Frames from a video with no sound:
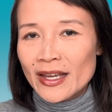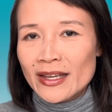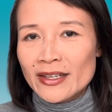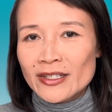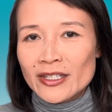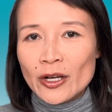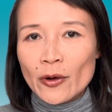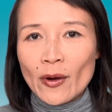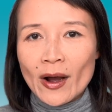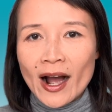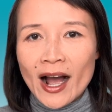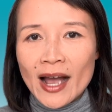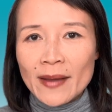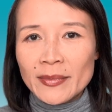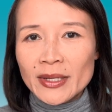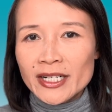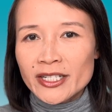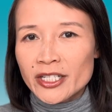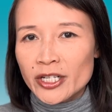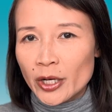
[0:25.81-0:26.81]
So I'm
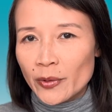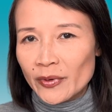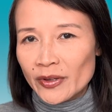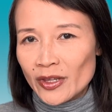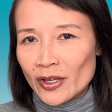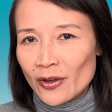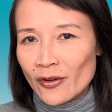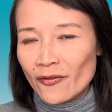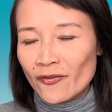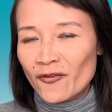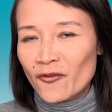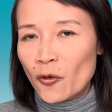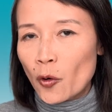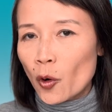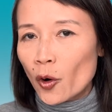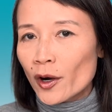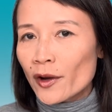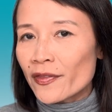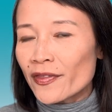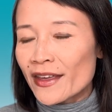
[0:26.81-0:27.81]
going to share with you
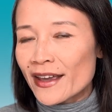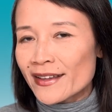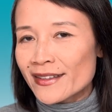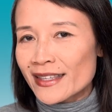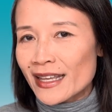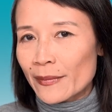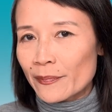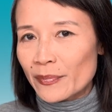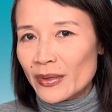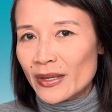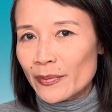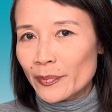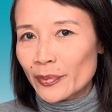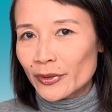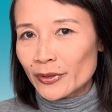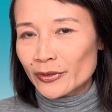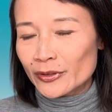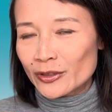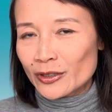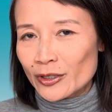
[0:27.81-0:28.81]
4 things that
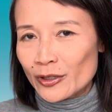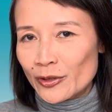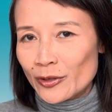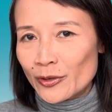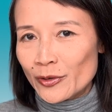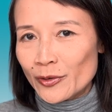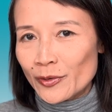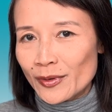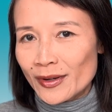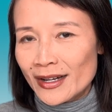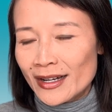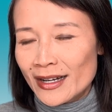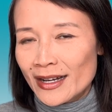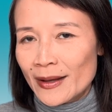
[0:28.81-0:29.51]
people do,